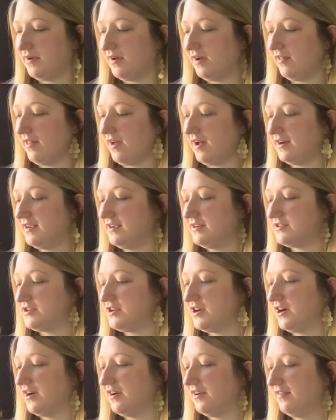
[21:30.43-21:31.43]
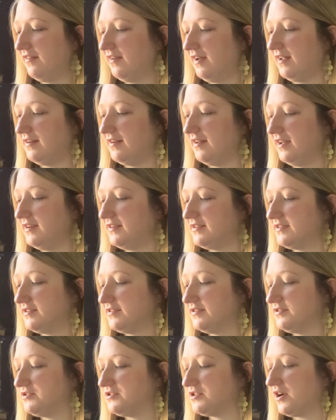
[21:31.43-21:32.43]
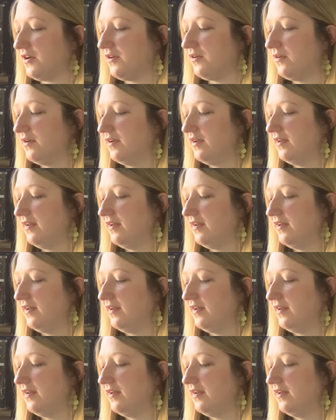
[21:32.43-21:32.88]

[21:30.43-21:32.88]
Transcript: a lot easier at night. So